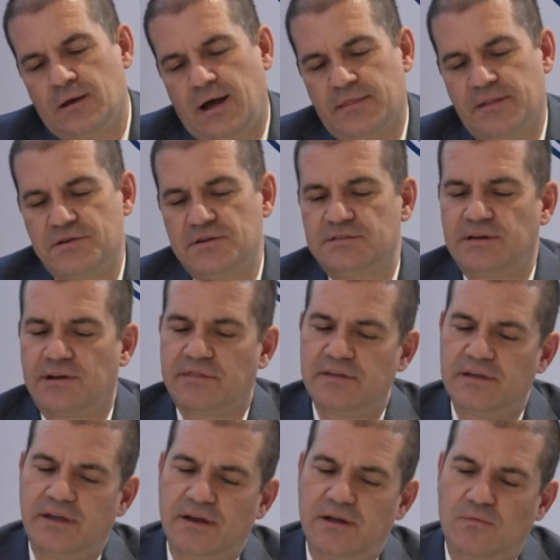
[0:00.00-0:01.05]
and then you start
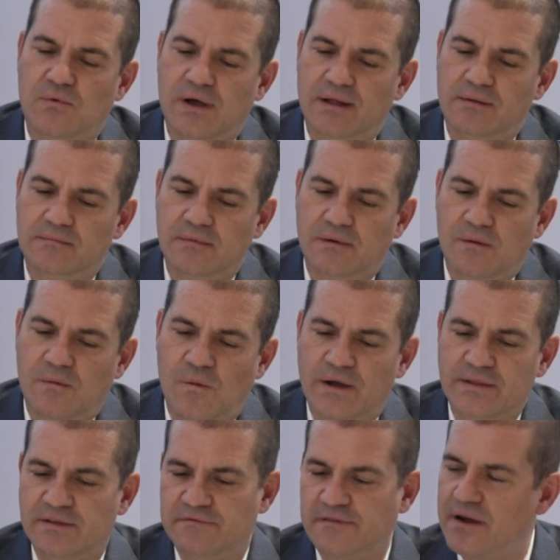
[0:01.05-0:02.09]
thinking, well,
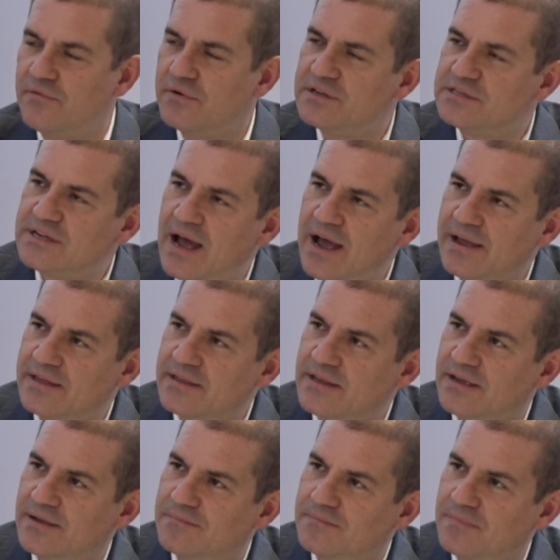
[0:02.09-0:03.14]
what if I reach
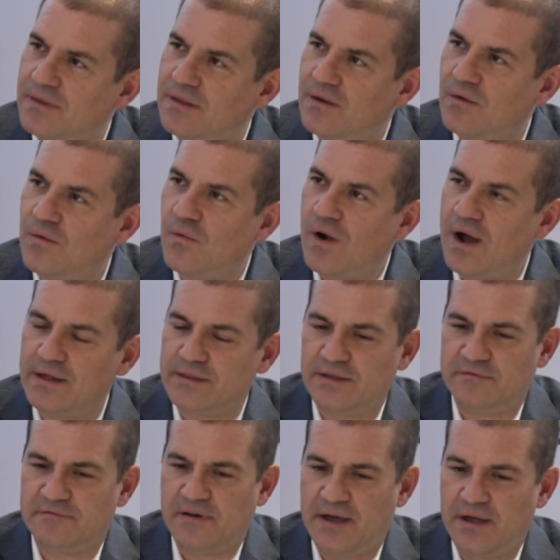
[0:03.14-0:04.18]
IND? What
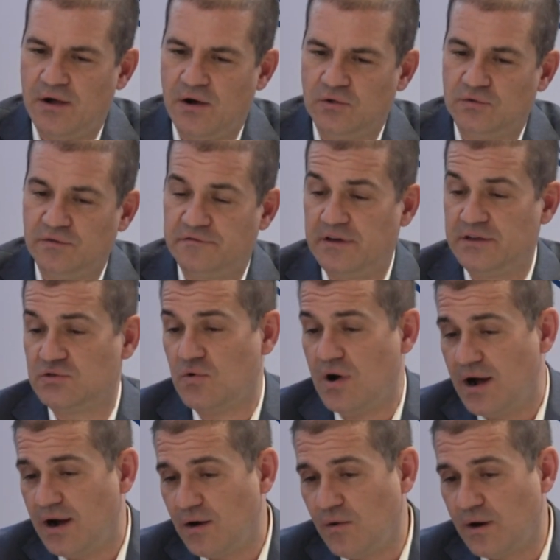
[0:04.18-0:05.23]
if I go to phase
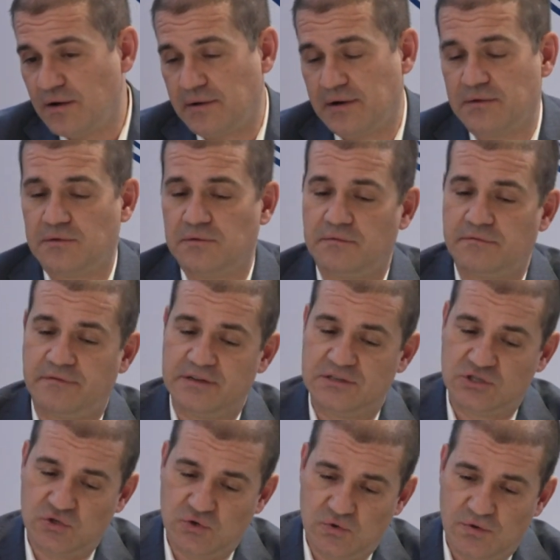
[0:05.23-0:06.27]
1? What about
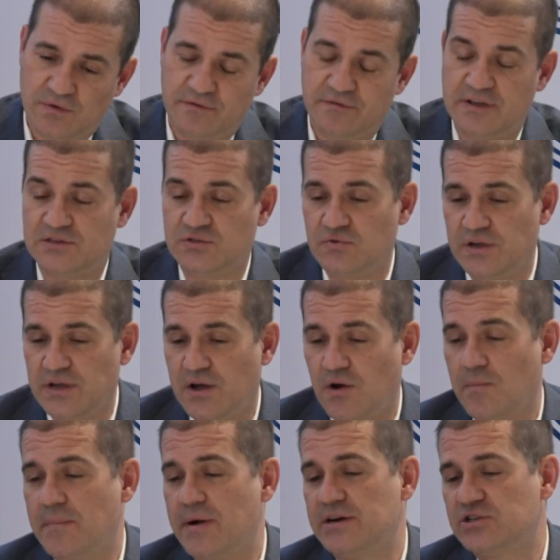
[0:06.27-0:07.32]
phase 2, phase 3,
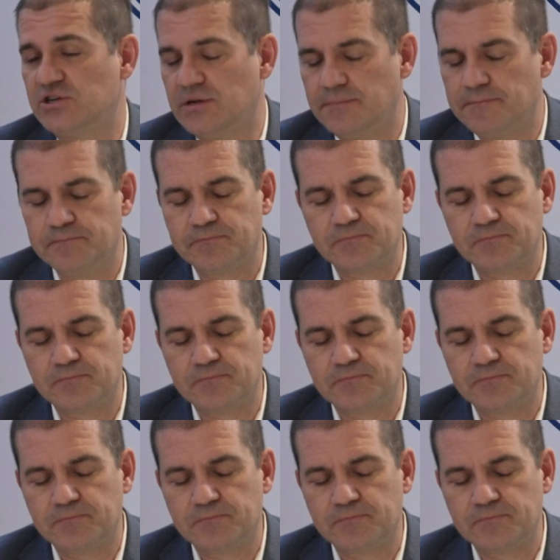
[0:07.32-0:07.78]
commercial?